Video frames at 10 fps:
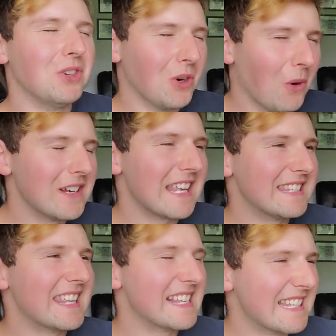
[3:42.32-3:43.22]
your horse has
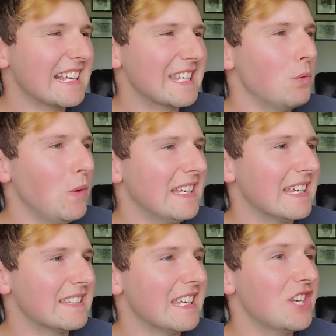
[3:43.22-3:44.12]
the exact same
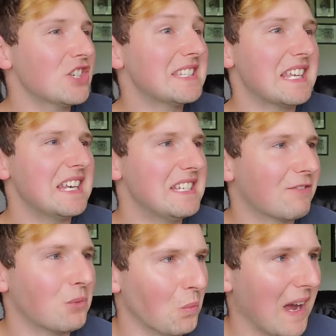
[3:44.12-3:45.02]
weakness, it's just in a
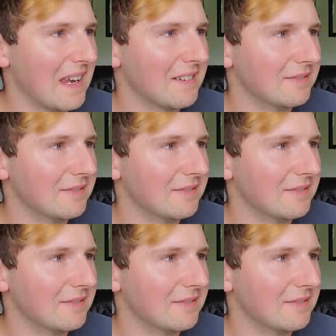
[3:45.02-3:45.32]
different way.